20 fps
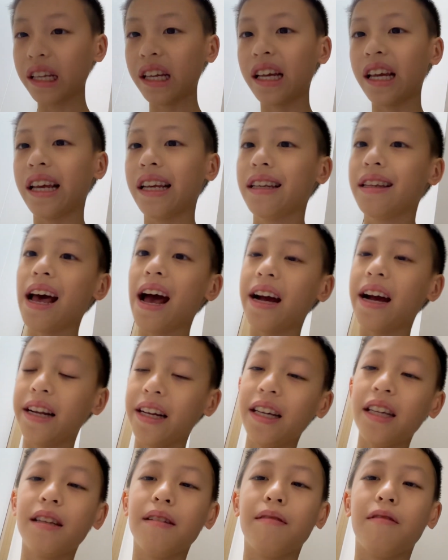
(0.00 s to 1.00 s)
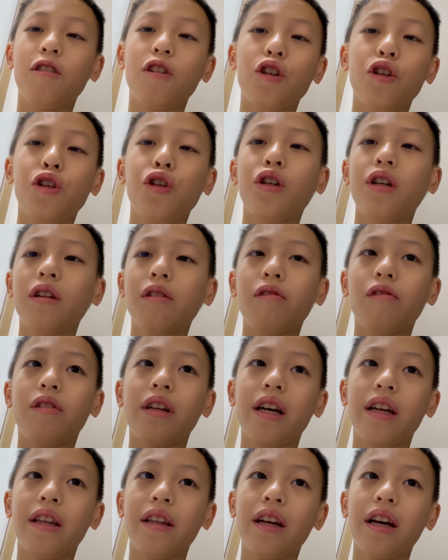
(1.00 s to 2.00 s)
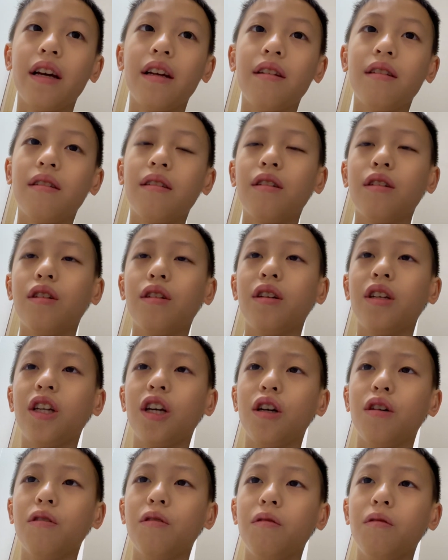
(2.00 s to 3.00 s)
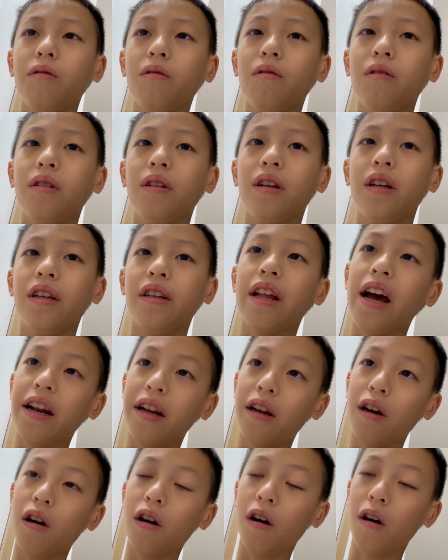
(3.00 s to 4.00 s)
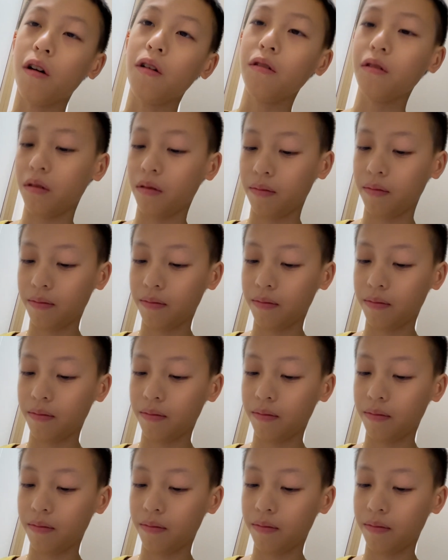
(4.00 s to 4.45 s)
is that it? You should understand that. So, is that all?